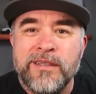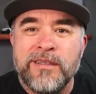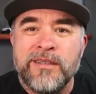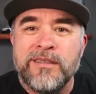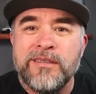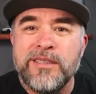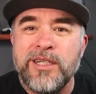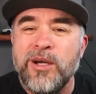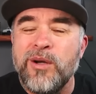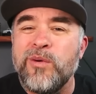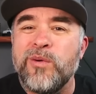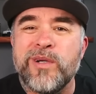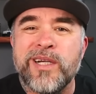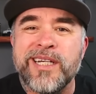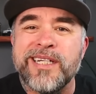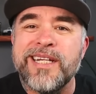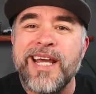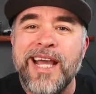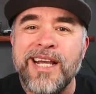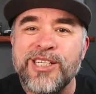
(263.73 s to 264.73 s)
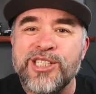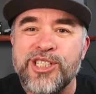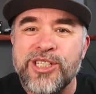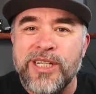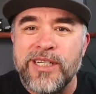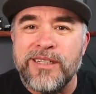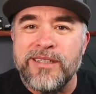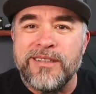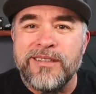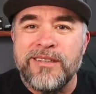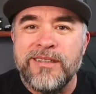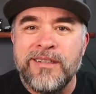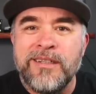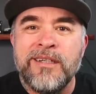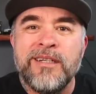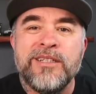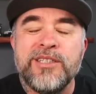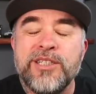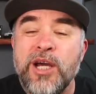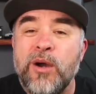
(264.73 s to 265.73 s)
no connection,
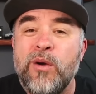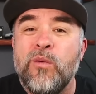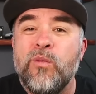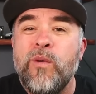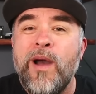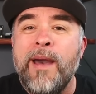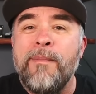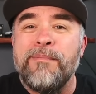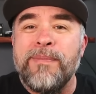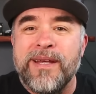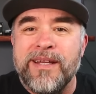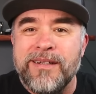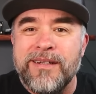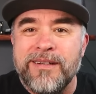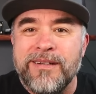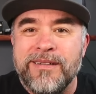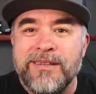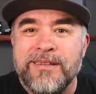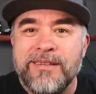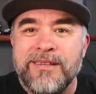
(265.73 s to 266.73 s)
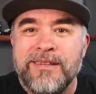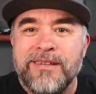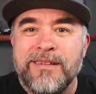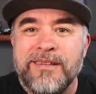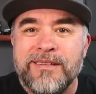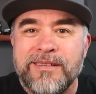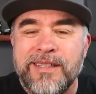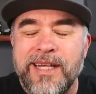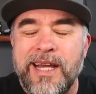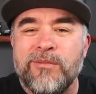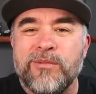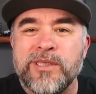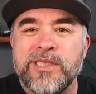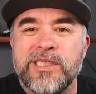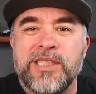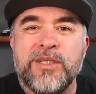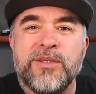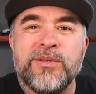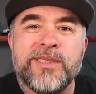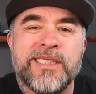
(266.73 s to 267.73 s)
no weapon that was
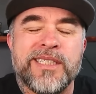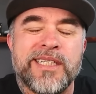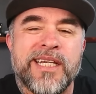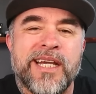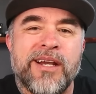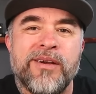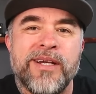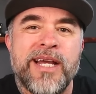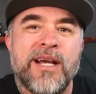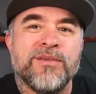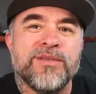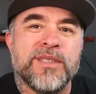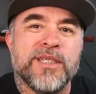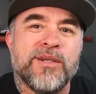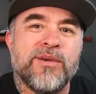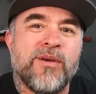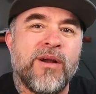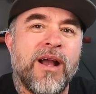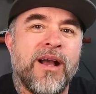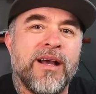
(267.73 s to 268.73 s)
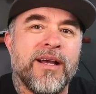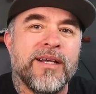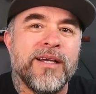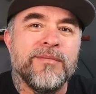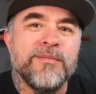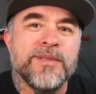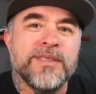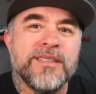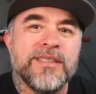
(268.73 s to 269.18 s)
used to carry out the crimes,